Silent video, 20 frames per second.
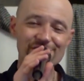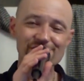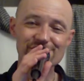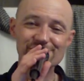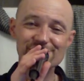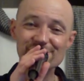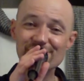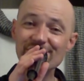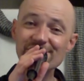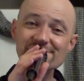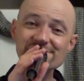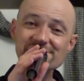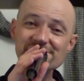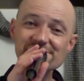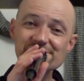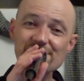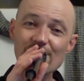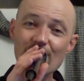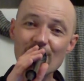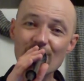Just
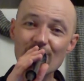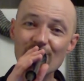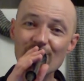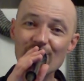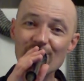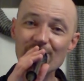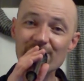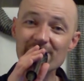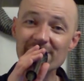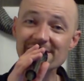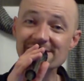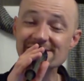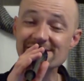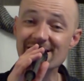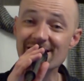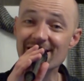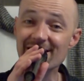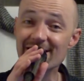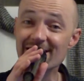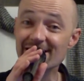hold me
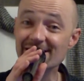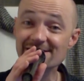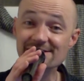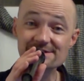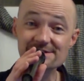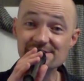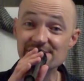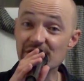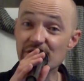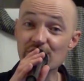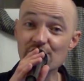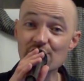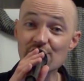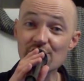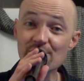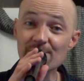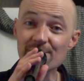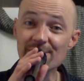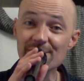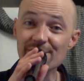tight and
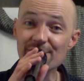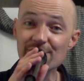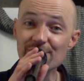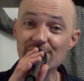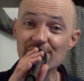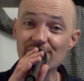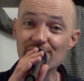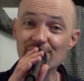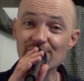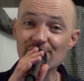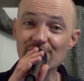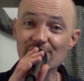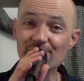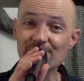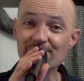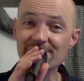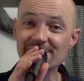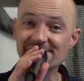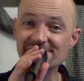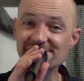tell me you'll
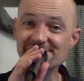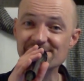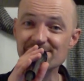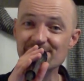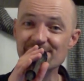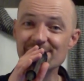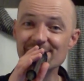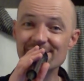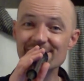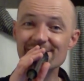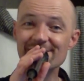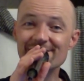miss me